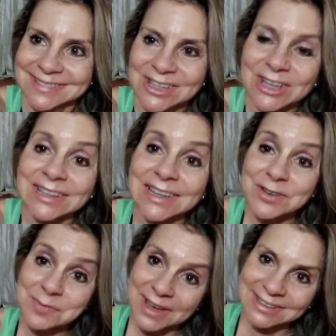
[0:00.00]
You can leave
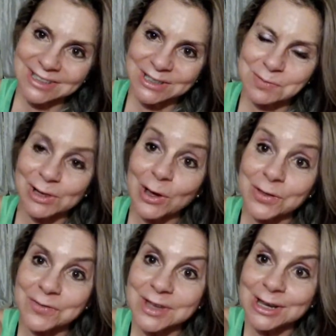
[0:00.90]
your messages below
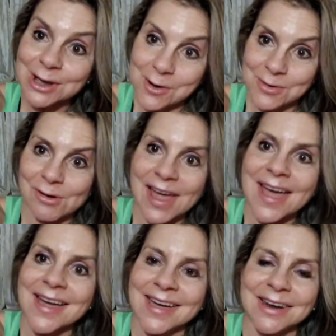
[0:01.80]
the video,
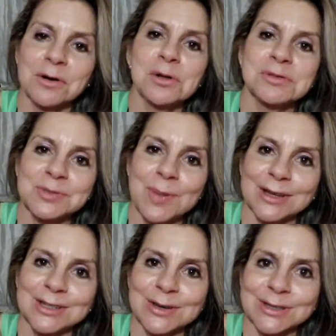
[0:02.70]
okay? And I will
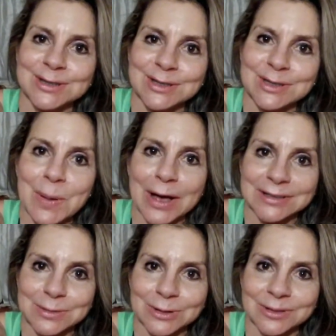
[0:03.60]
respond to you as soon as
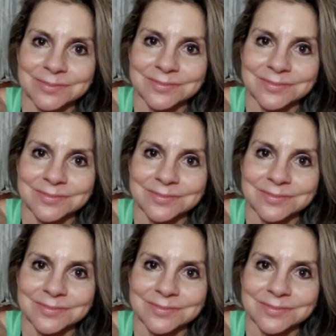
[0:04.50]
possible.